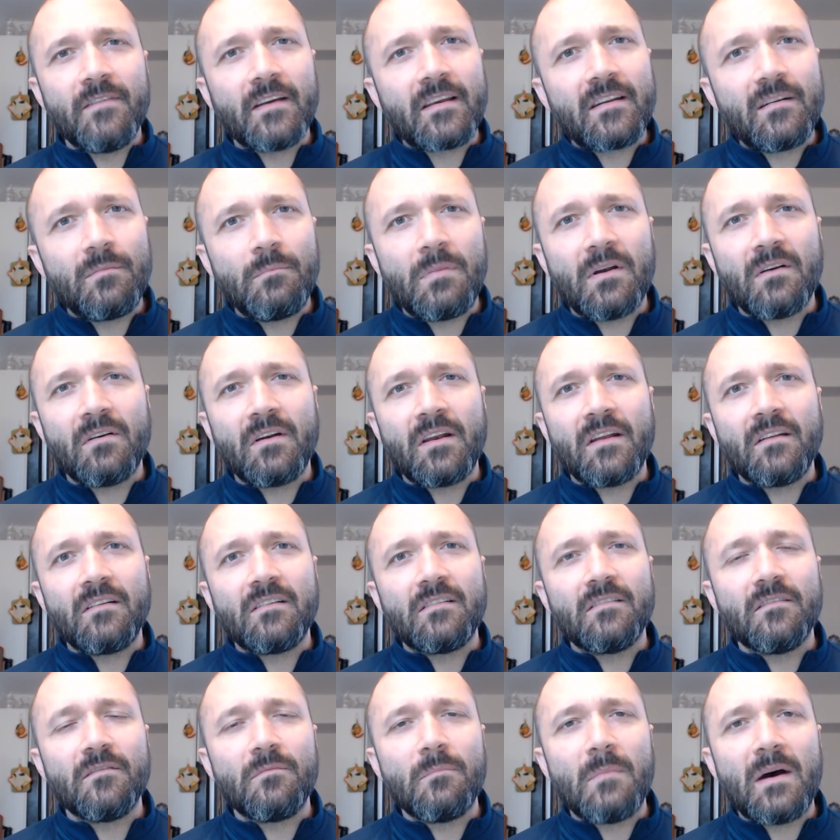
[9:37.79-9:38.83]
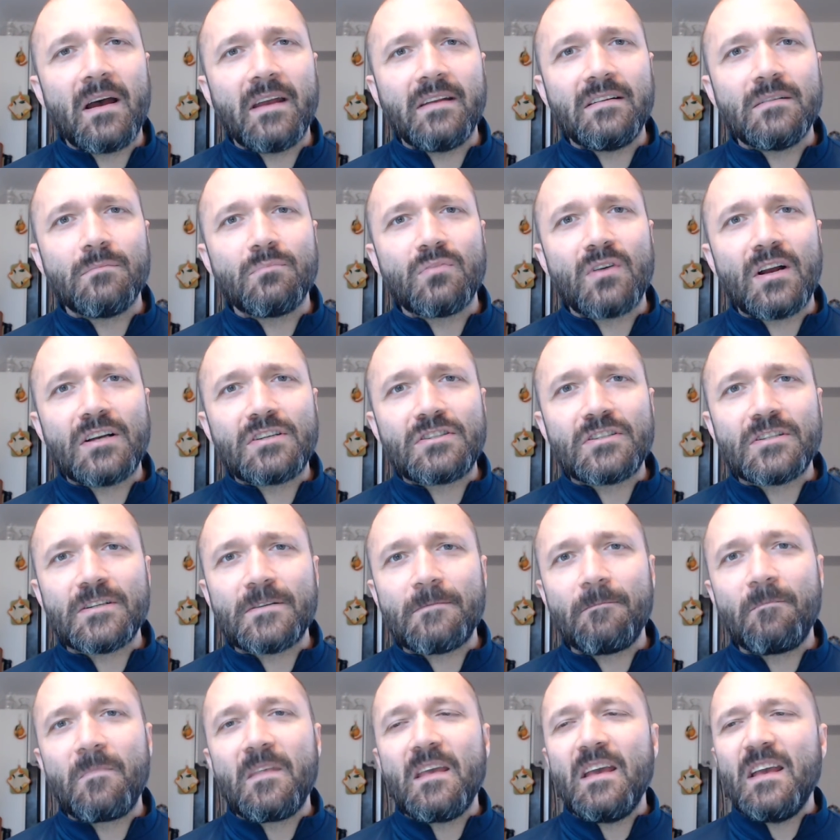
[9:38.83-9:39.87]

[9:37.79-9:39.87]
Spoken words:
experience of my depression.